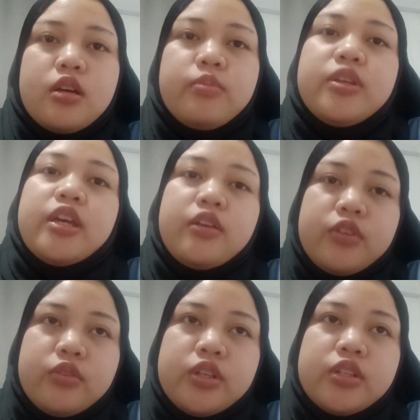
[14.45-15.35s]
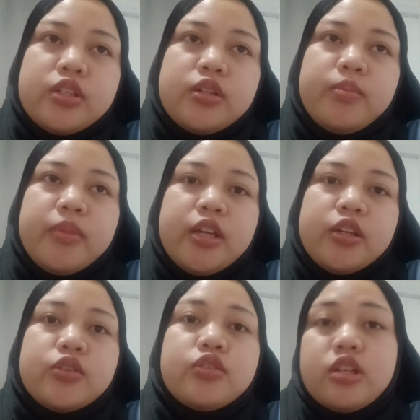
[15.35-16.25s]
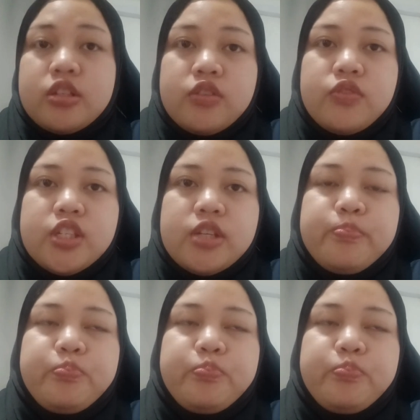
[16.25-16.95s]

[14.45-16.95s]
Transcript: behaviorism and constructivism,